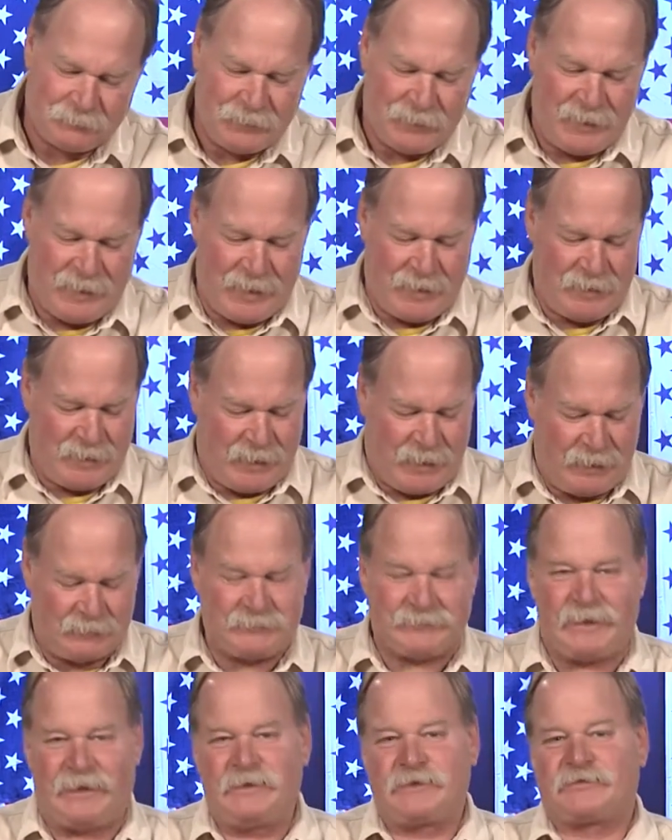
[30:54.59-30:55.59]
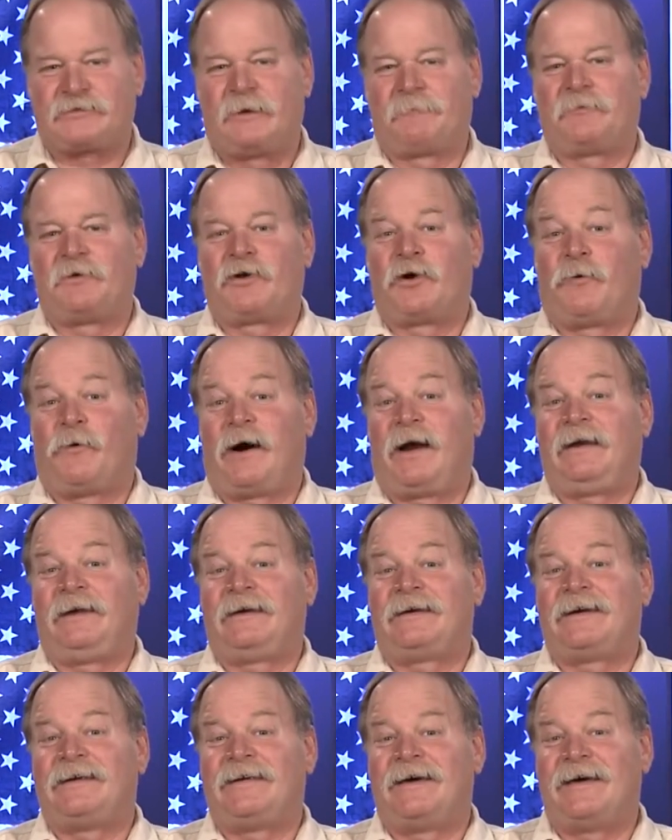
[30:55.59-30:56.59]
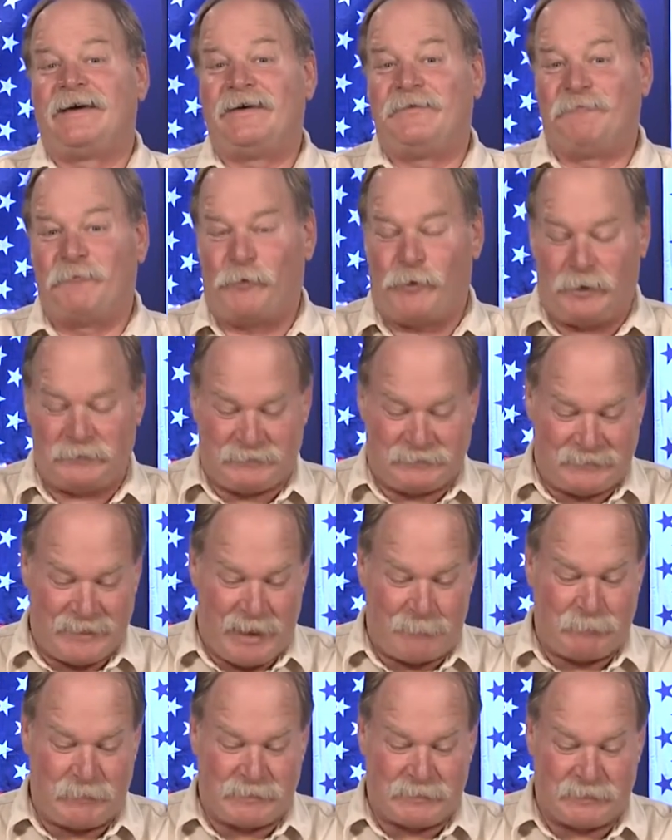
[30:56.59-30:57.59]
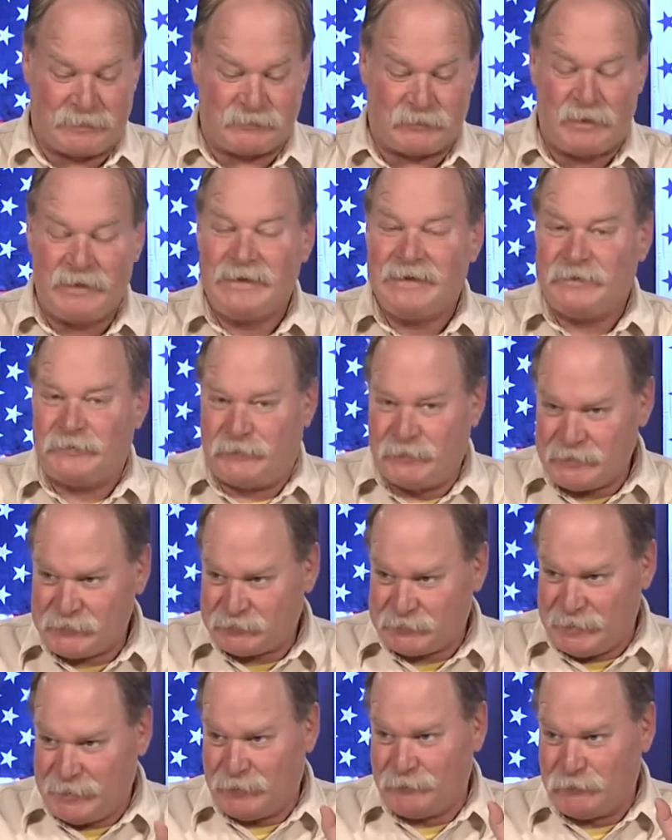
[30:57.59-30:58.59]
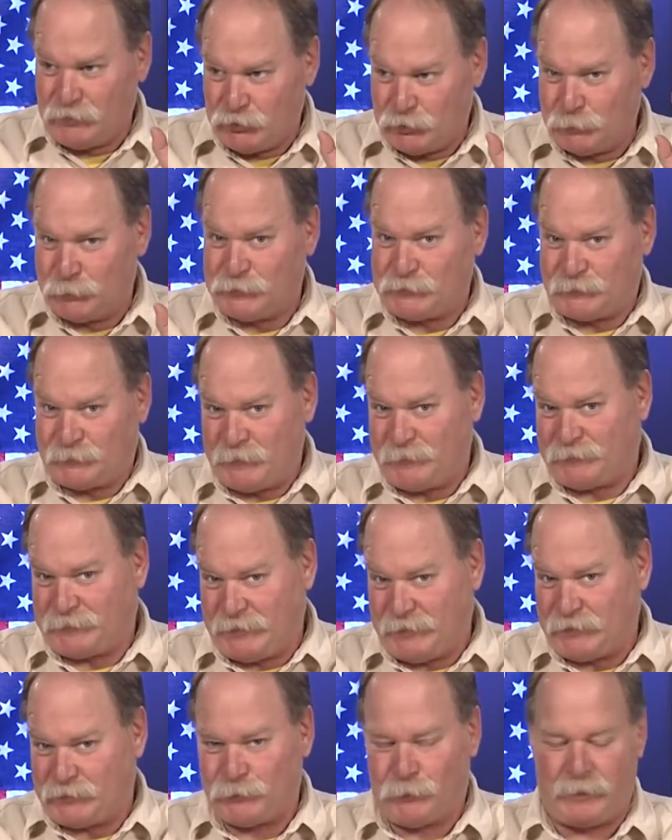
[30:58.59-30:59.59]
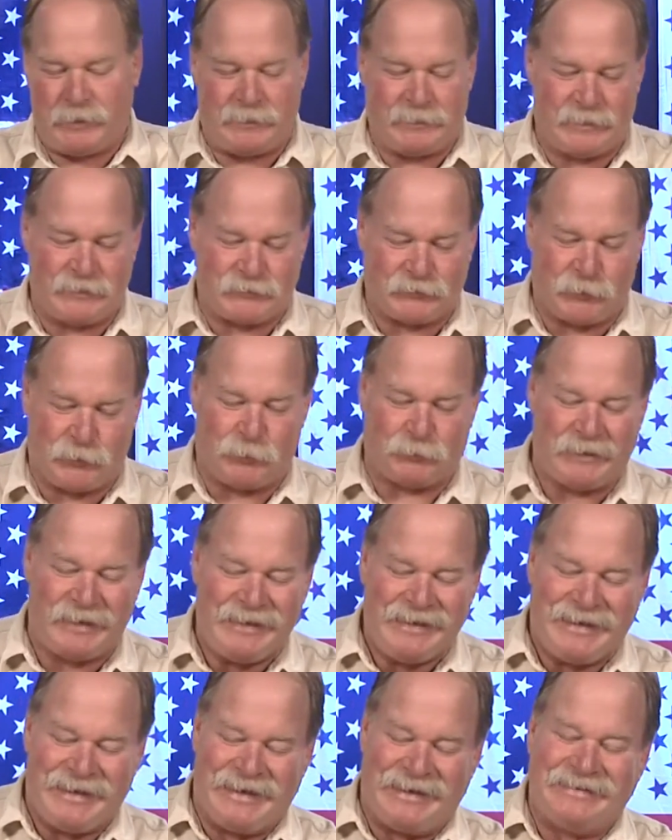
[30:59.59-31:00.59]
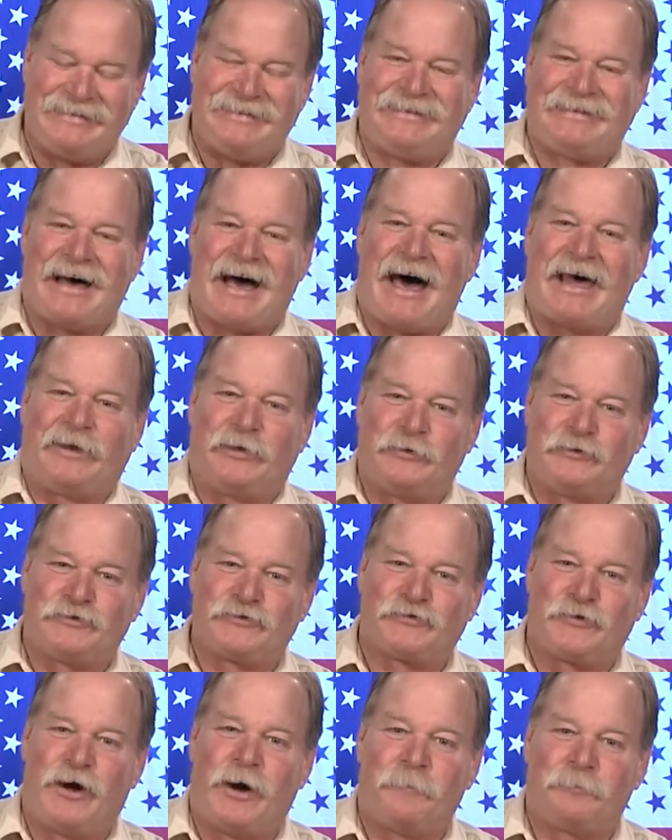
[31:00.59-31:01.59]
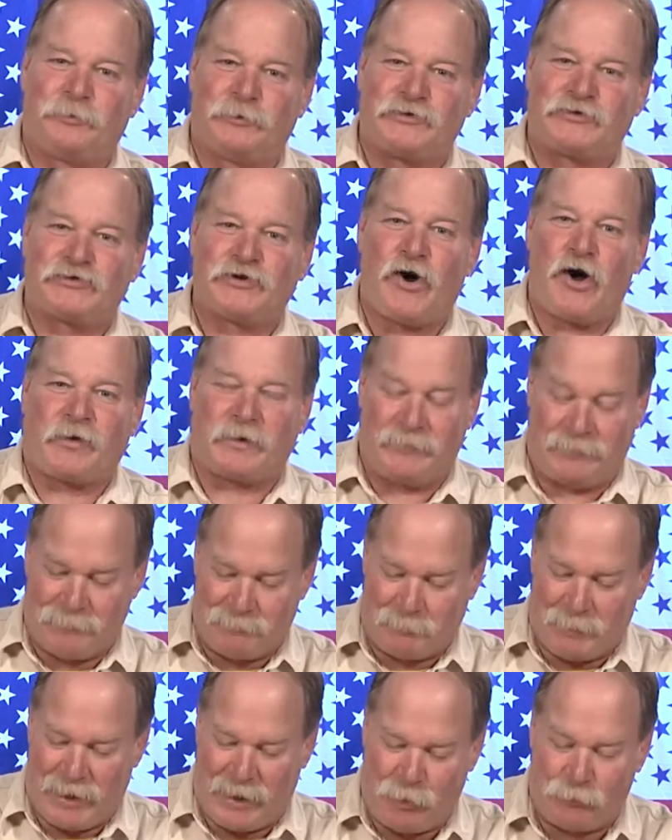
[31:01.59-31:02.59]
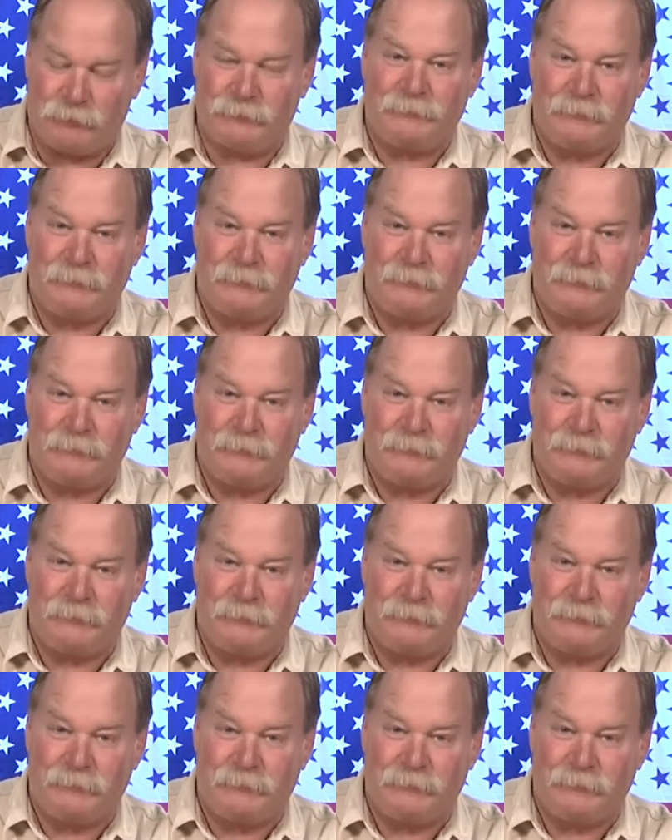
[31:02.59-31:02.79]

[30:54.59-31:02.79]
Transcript: And I'll tell you something, go on the internet and watch that, because this interview was 15, 20 years old, and Donald Trump was talking about